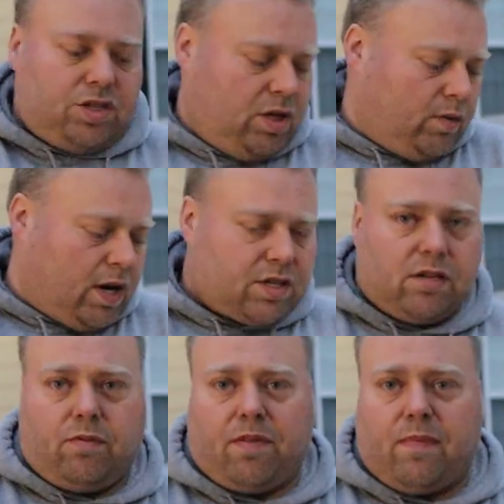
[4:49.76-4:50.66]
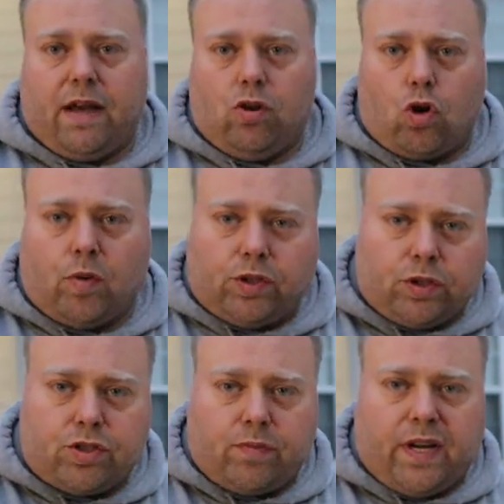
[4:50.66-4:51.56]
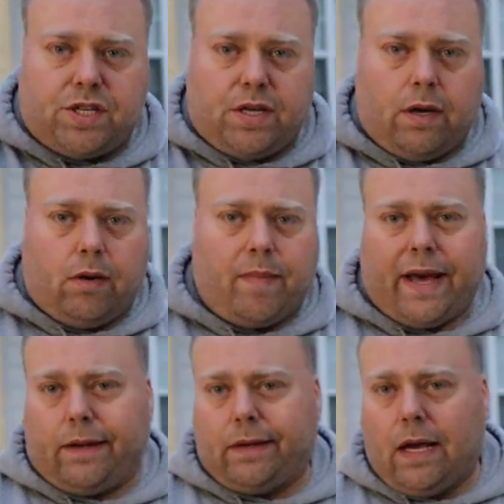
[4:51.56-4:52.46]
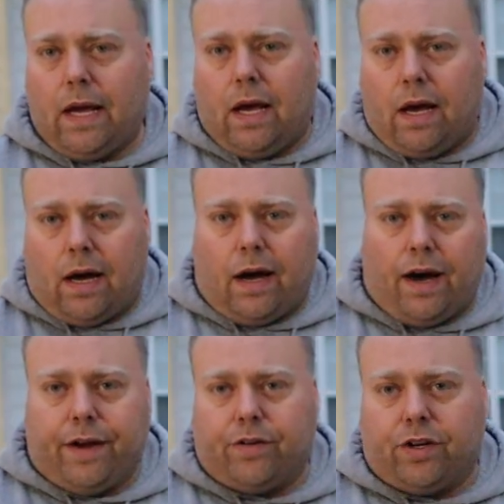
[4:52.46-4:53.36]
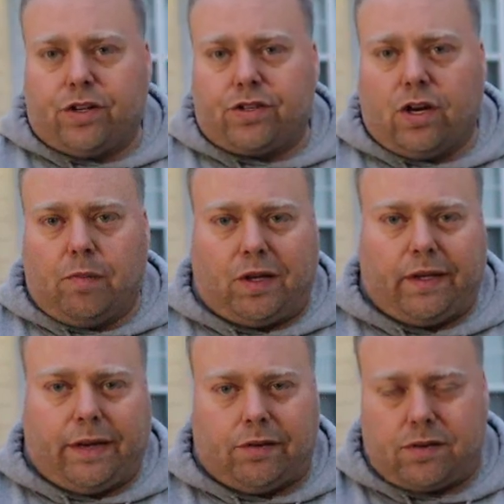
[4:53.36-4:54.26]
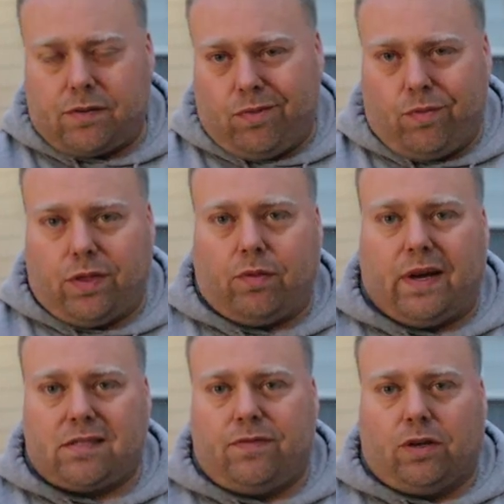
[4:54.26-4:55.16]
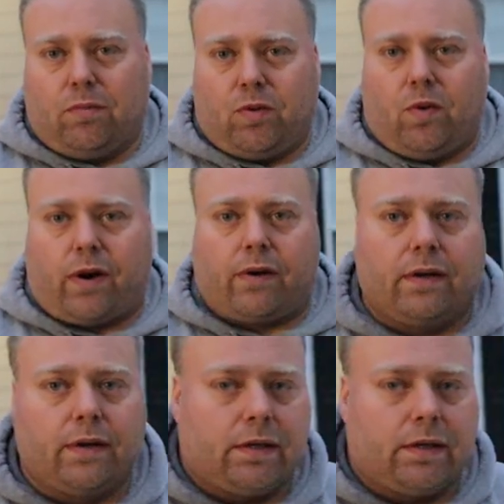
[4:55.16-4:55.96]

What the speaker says: G-Wash with my normal dilution ratio, about 100 or so milliliters with the rest filled up with water.